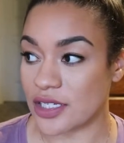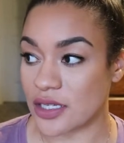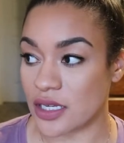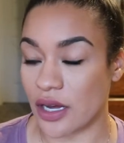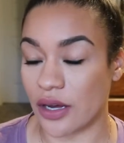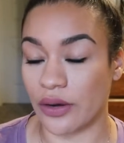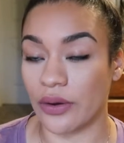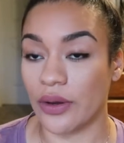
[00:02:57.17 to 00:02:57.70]

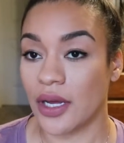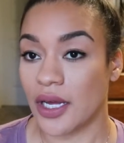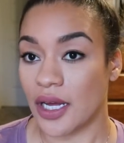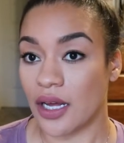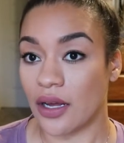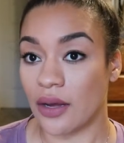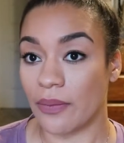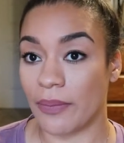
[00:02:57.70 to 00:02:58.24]
So
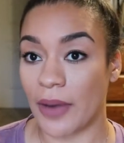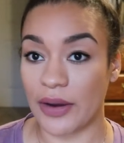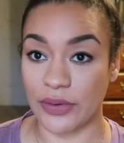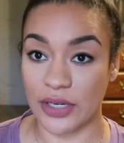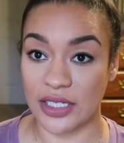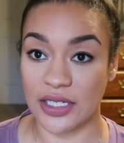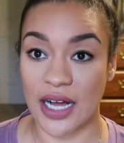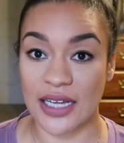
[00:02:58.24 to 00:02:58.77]
my
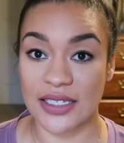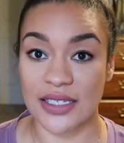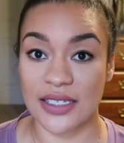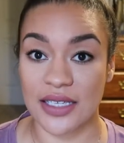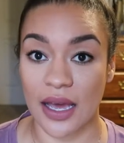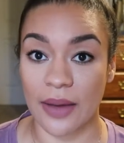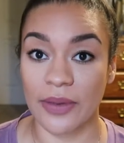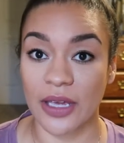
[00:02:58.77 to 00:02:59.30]
reclass
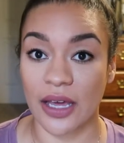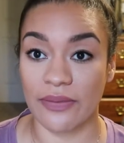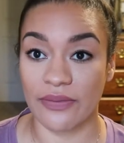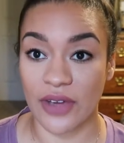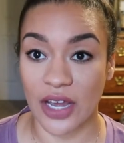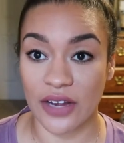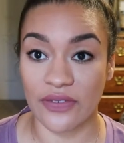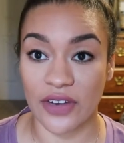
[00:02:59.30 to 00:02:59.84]
is coming up
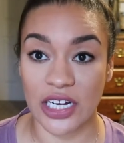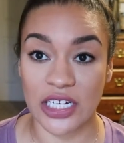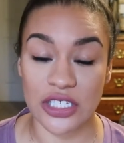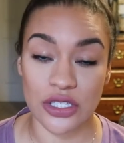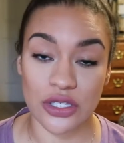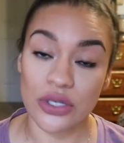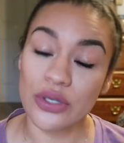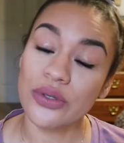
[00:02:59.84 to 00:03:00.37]
very, very
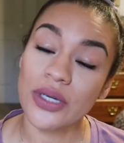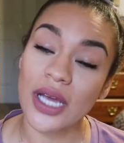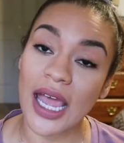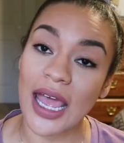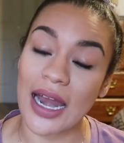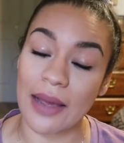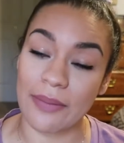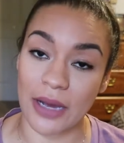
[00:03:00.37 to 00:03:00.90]
soon,
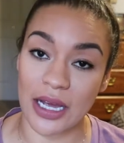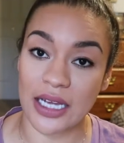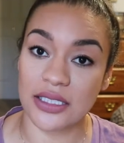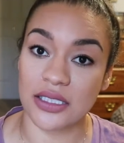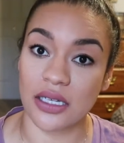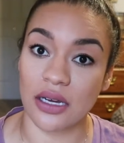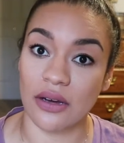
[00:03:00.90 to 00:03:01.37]
and I might